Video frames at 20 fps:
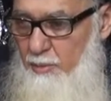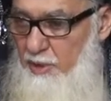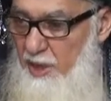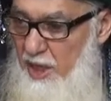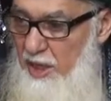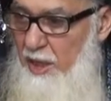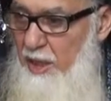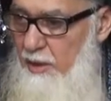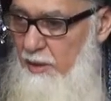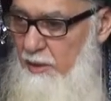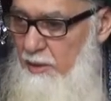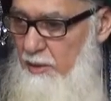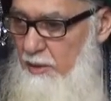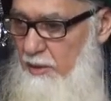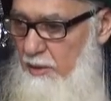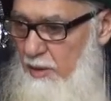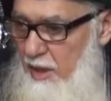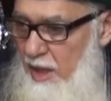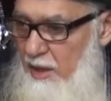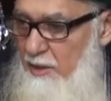prayers,
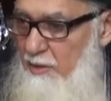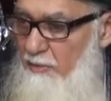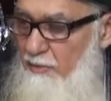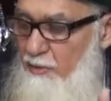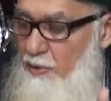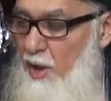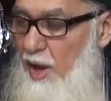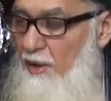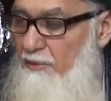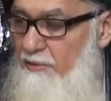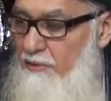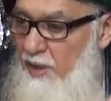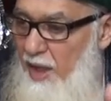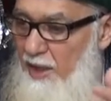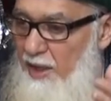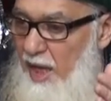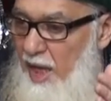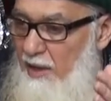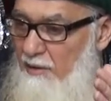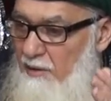as if you have
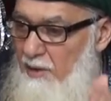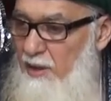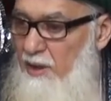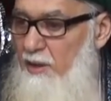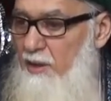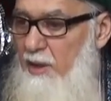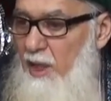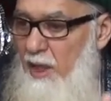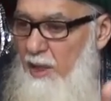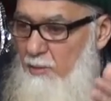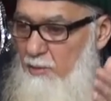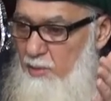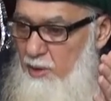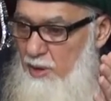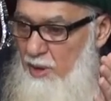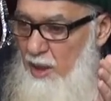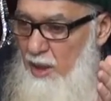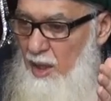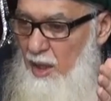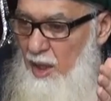done
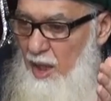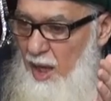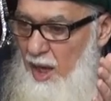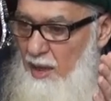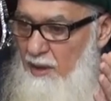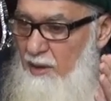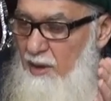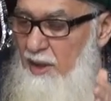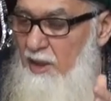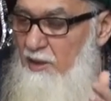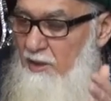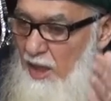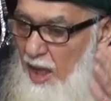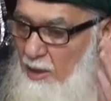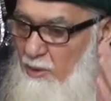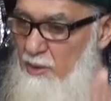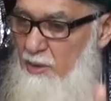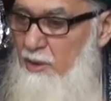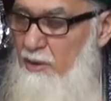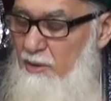100,000
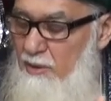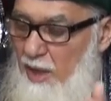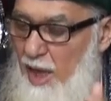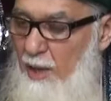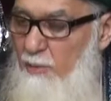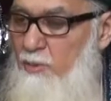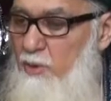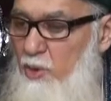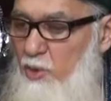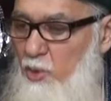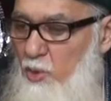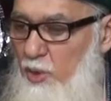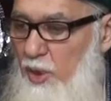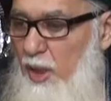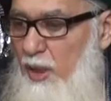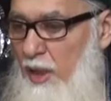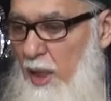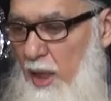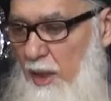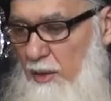times 2
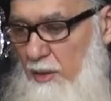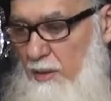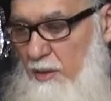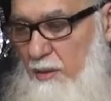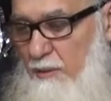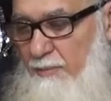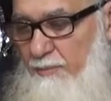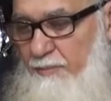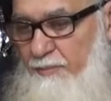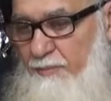rak'ats.